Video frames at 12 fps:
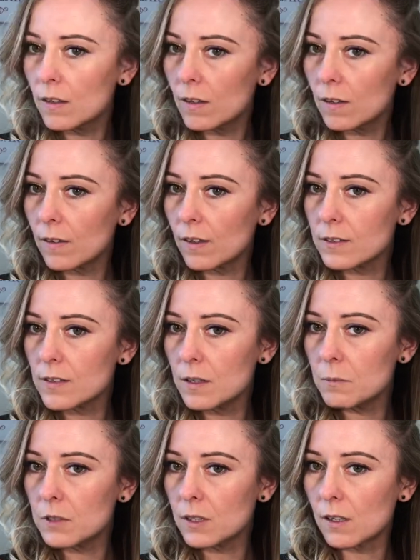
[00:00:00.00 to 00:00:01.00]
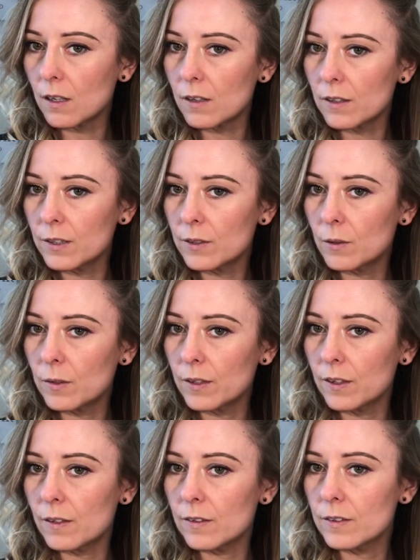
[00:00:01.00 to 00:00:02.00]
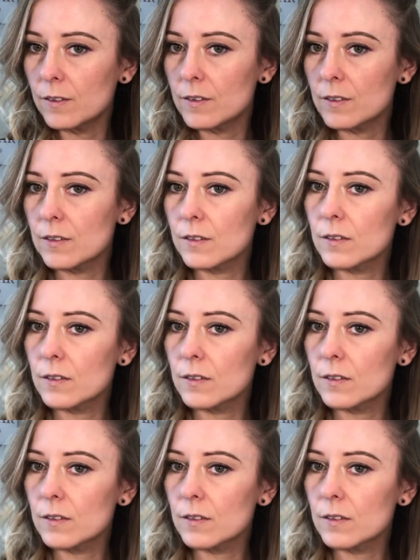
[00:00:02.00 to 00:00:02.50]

That seems to glide quite nice.